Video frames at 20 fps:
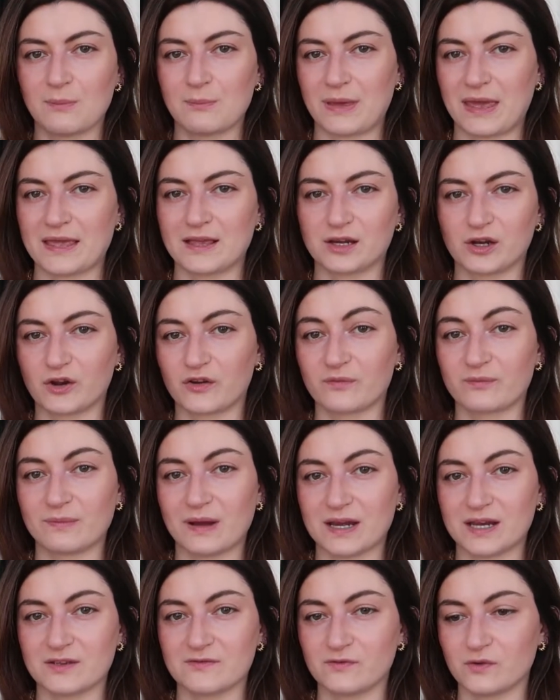paying a lot of
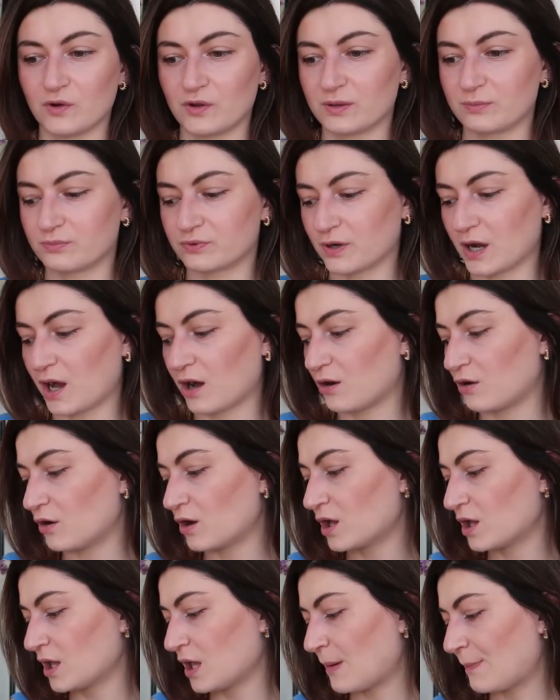money for the
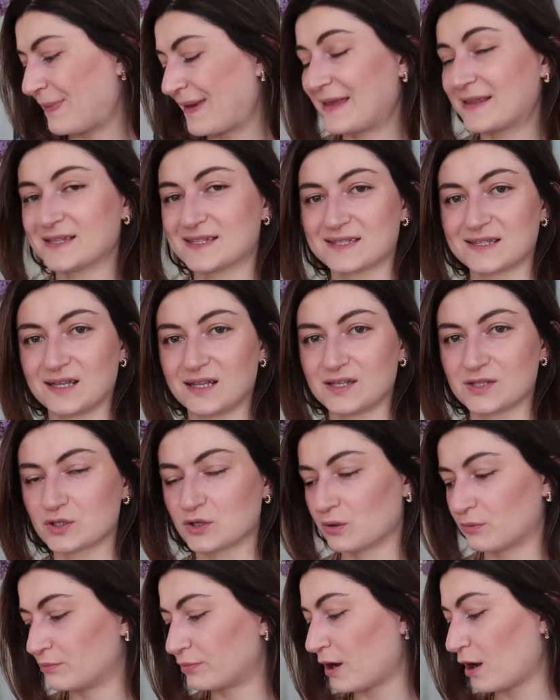brow pencils
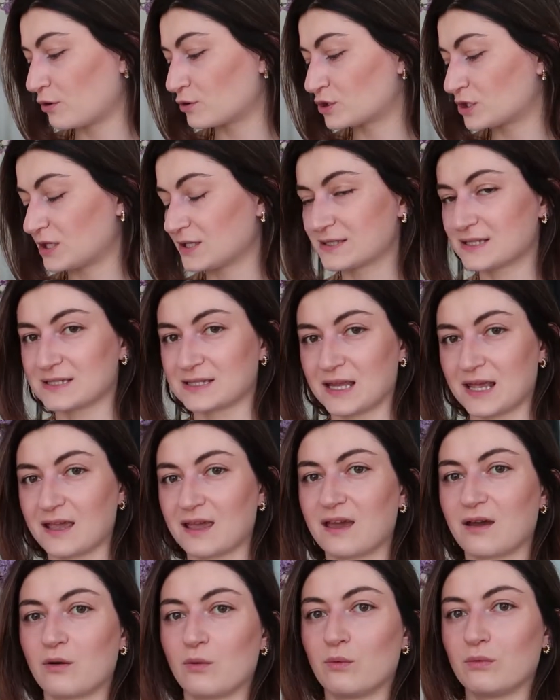or brow gels is
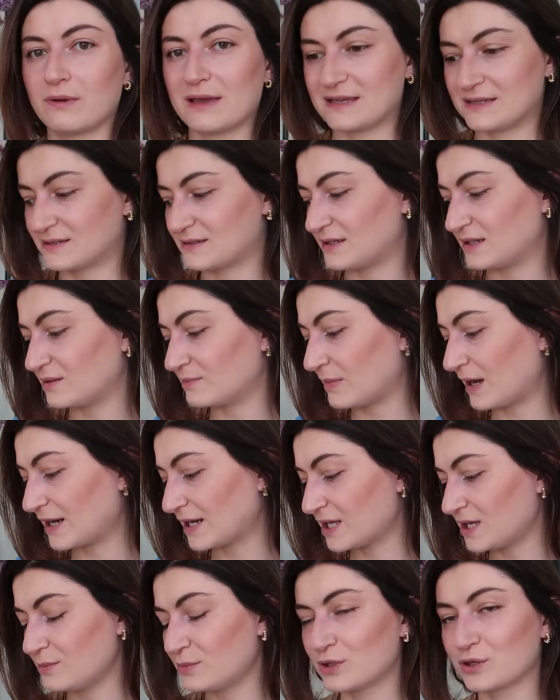like a wasted
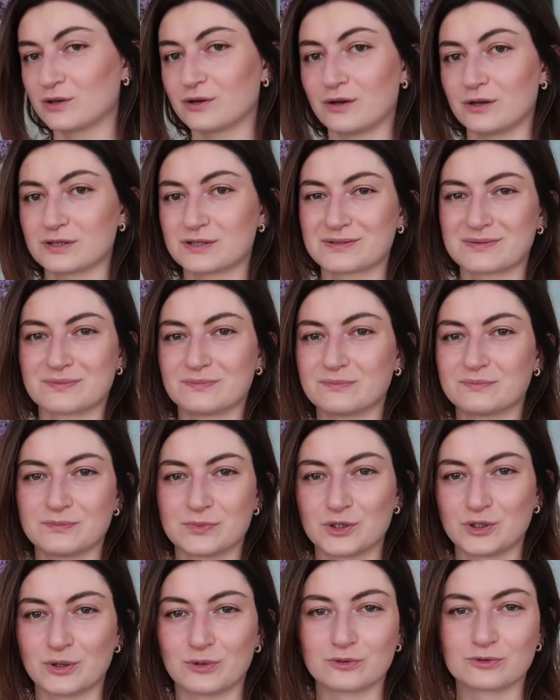money because
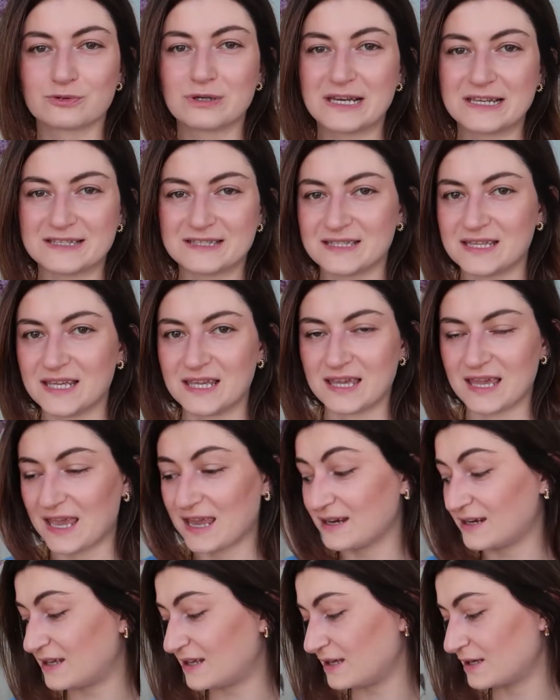you don't really see
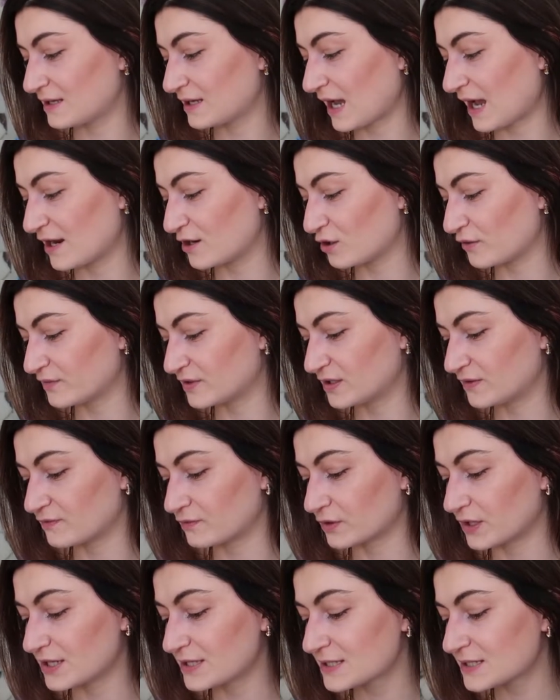any kind of
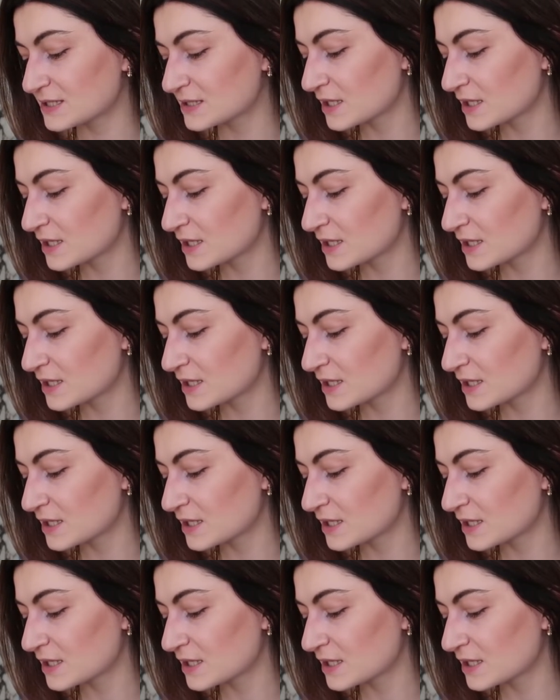difference.